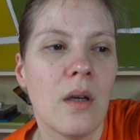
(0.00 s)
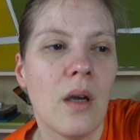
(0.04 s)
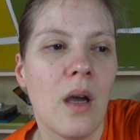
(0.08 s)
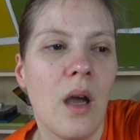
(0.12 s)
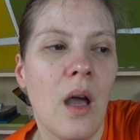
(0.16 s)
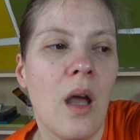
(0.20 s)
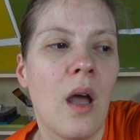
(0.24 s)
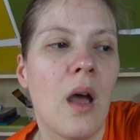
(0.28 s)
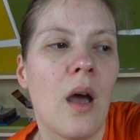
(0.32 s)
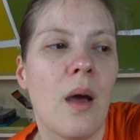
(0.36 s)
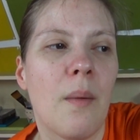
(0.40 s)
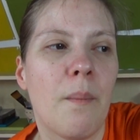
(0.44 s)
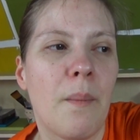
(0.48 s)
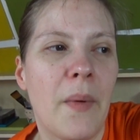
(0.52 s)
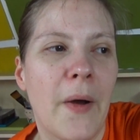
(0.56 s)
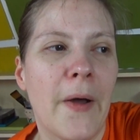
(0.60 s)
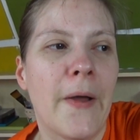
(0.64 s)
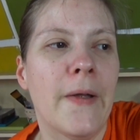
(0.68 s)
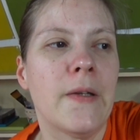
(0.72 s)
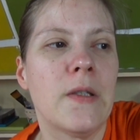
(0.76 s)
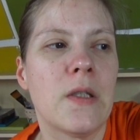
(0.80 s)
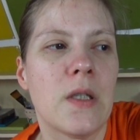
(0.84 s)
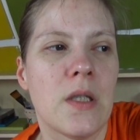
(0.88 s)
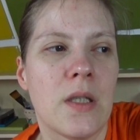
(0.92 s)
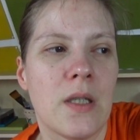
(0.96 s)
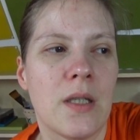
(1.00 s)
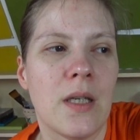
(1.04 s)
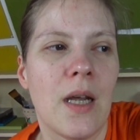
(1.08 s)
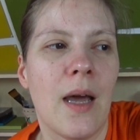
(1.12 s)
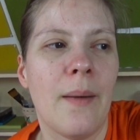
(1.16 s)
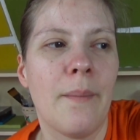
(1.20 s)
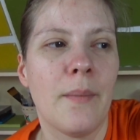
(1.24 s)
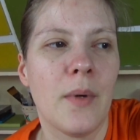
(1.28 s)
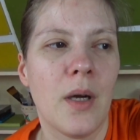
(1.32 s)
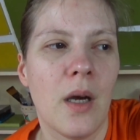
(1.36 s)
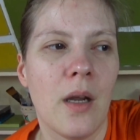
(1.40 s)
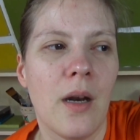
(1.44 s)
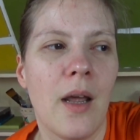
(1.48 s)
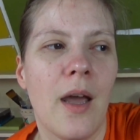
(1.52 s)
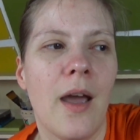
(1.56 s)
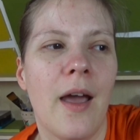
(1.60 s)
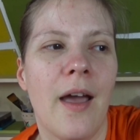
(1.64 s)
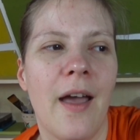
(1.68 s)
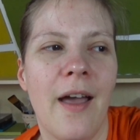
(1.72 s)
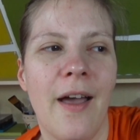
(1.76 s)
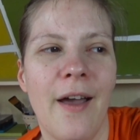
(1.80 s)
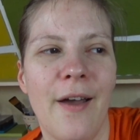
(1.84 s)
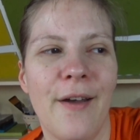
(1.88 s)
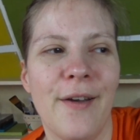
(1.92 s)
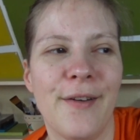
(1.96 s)
Uh, but I'm gonna
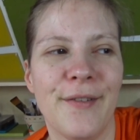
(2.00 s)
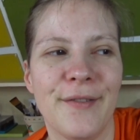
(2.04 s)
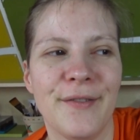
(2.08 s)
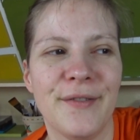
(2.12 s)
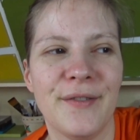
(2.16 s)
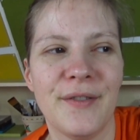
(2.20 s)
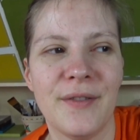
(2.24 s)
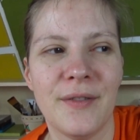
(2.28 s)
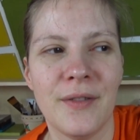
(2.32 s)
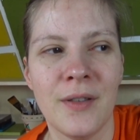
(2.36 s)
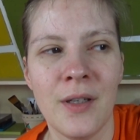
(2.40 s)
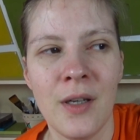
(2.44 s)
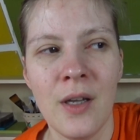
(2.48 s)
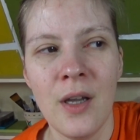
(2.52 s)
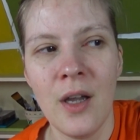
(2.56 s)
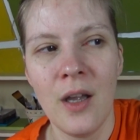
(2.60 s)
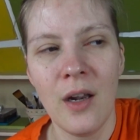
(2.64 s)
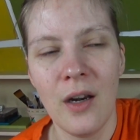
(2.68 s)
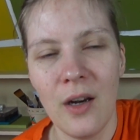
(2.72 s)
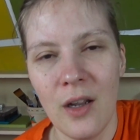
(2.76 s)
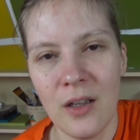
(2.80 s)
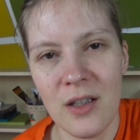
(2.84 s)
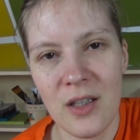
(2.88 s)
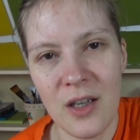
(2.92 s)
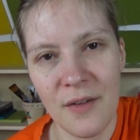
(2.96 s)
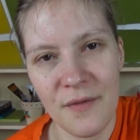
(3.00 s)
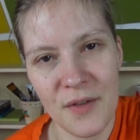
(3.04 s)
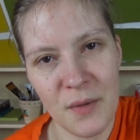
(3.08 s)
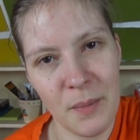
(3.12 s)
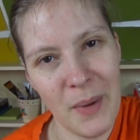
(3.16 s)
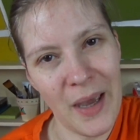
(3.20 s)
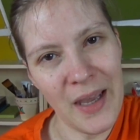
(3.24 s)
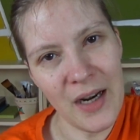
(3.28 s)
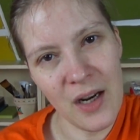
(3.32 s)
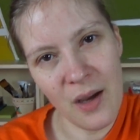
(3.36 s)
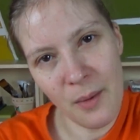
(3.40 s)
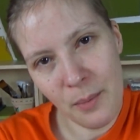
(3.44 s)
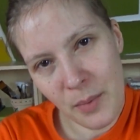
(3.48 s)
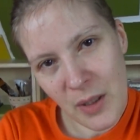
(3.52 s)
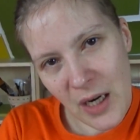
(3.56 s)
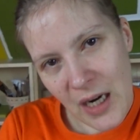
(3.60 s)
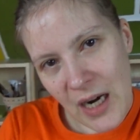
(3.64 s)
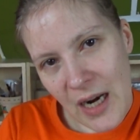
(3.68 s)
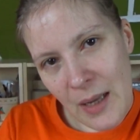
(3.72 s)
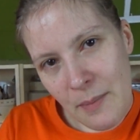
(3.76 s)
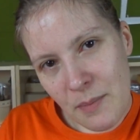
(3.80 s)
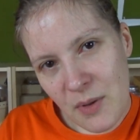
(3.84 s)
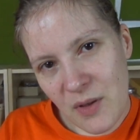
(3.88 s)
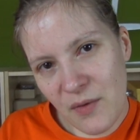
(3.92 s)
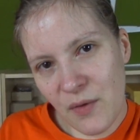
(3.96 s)
have lots of sped up
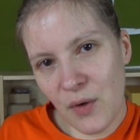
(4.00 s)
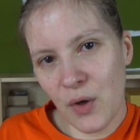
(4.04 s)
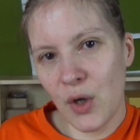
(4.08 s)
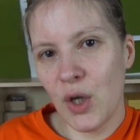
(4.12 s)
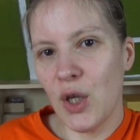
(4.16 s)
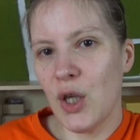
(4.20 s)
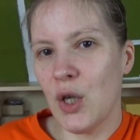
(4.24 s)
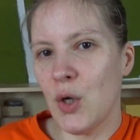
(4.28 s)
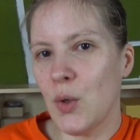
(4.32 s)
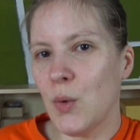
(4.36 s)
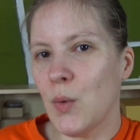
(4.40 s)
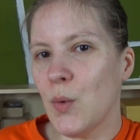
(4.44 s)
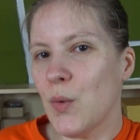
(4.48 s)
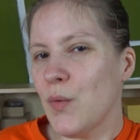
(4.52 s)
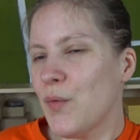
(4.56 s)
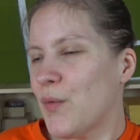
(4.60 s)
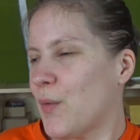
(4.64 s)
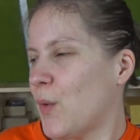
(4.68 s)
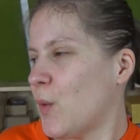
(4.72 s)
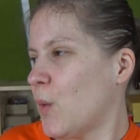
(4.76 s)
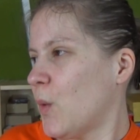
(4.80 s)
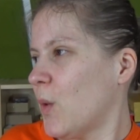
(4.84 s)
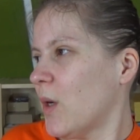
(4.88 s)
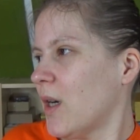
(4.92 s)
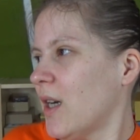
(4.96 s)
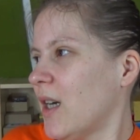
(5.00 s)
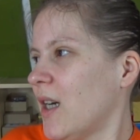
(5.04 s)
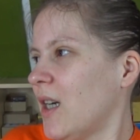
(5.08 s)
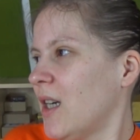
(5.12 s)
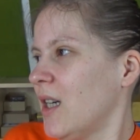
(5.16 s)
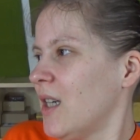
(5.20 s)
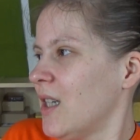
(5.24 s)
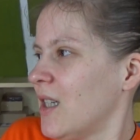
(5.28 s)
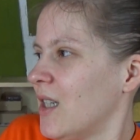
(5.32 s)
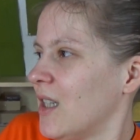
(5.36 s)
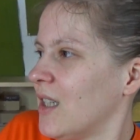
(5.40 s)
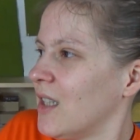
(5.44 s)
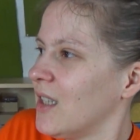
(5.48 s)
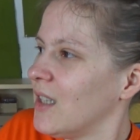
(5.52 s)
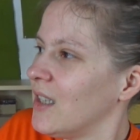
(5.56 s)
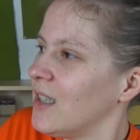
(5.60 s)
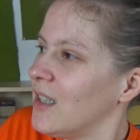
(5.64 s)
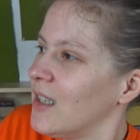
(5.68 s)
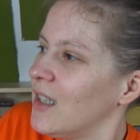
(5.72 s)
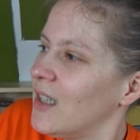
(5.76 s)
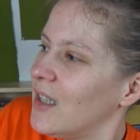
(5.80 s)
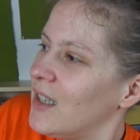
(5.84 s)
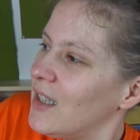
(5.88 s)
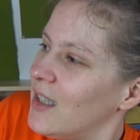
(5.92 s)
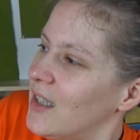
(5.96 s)
clips for you for
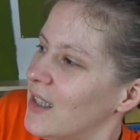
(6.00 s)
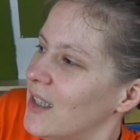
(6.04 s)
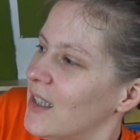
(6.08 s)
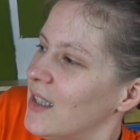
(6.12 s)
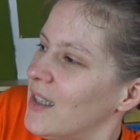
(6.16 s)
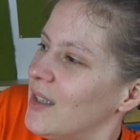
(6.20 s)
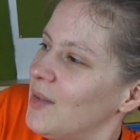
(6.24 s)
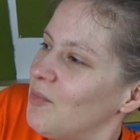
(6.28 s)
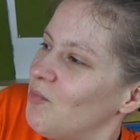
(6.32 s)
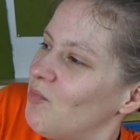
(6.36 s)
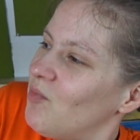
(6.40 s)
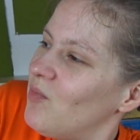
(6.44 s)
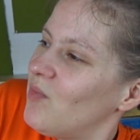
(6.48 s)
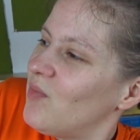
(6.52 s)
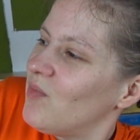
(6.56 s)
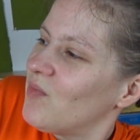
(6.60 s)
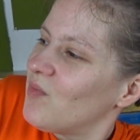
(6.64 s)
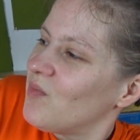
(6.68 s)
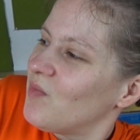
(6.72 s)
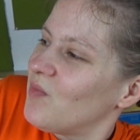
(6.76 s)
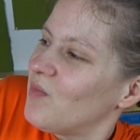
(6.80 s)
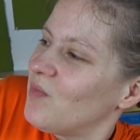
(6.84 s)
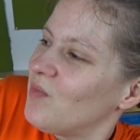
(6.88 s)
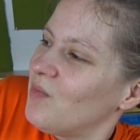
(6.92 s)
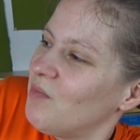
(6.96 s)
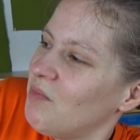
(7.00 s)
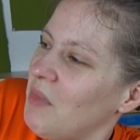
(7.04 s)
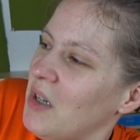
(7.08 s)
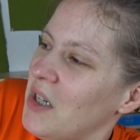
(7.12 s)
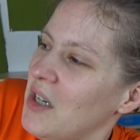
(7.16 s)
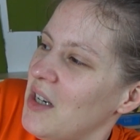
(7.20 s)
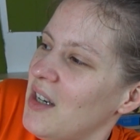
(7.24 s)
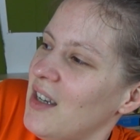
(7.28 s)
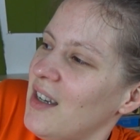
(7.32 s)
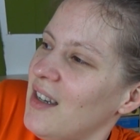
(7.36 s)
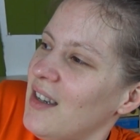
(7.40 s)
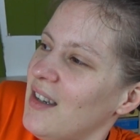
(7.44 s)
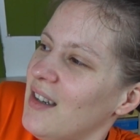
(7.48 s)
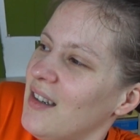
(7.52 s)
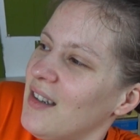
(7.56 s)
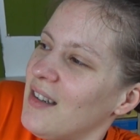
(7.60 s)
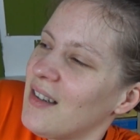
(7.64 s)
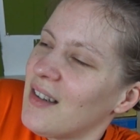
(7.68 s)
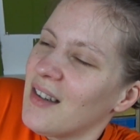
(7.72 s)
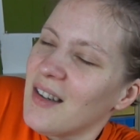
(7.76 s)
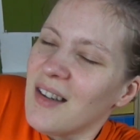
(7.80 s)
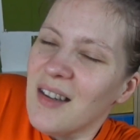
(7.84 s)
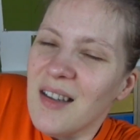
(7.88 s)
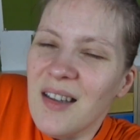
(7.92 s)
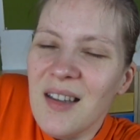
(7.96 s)
um, Monday
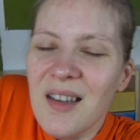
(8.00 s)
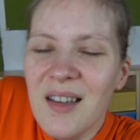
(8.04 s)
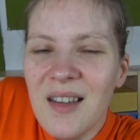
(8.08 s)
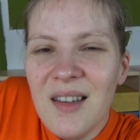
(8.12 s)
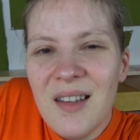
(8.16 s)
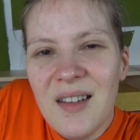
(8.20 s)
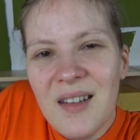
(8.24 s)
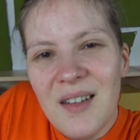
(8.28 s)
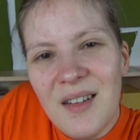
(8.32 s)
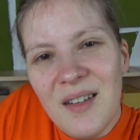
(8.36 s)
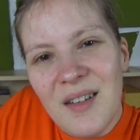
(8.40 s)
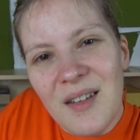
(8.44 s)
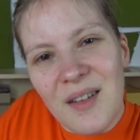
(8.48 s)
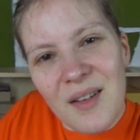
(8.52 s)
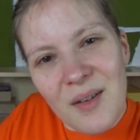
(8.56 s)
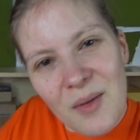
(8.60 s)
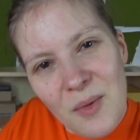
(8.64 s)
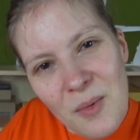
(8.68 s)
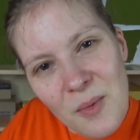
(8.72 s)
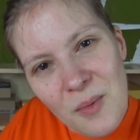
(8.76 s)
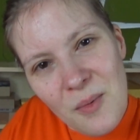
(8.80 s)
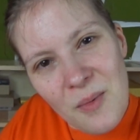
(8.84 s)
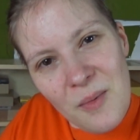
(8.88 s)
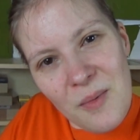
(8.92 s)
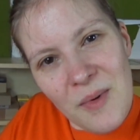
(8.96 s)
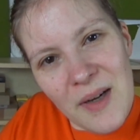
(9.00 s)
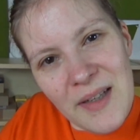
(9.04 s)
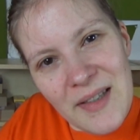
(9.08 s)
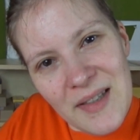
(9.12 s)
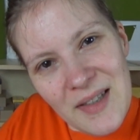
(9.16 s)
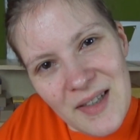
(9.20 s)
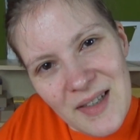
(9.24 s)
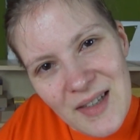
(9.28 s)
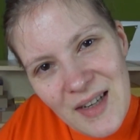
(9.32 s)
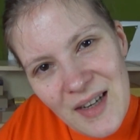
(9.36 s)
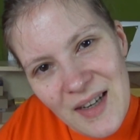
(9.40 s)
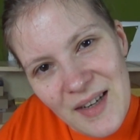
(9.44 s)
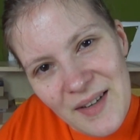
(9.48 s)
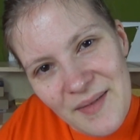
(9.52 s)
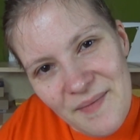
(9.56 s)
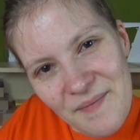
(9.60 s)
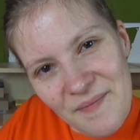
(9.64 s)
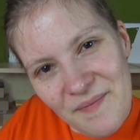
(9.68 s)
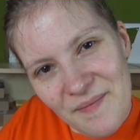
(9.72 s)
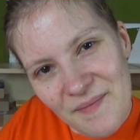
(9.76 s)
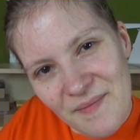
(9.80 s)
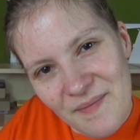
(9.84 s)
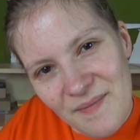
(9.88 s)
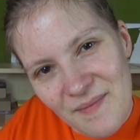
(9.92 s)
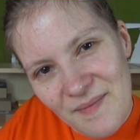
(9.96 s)
and Wednesday.
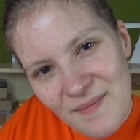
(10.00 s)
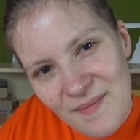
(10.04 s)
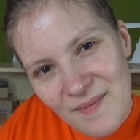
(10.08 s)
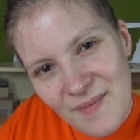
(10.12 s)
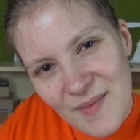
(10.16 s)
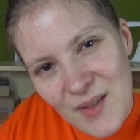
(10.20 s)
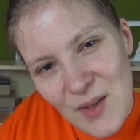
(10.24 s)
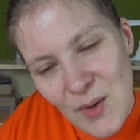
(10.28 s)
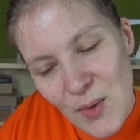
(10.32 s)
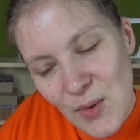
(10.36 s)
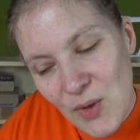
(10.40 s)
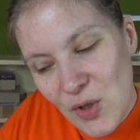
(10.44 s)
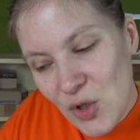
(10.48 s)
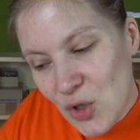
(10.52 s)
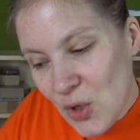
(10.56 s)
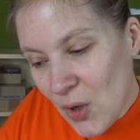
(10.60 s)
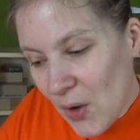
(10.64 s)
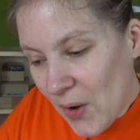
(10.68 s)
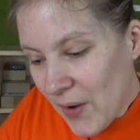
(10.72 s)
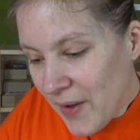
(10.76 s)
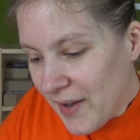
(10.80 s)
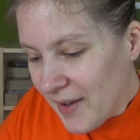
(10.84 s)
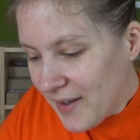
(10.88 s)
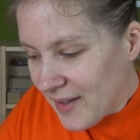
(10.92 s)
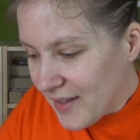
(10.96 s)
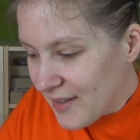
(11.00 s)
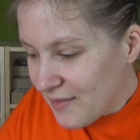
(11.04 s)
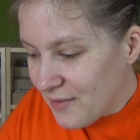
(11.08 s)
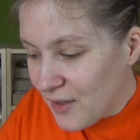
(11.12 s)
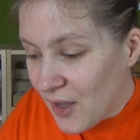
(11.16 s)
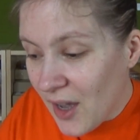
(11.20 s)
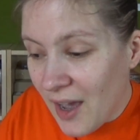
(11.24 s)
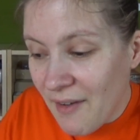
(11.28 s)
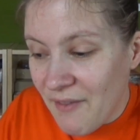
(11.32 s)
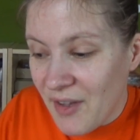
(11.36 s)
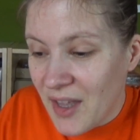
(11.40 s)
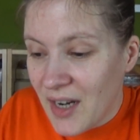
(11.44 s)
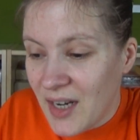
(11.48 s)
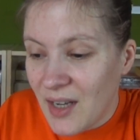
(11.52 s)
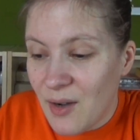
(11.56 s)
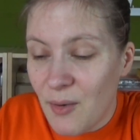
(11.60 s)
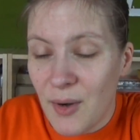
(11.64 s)
So enjoy. If you have any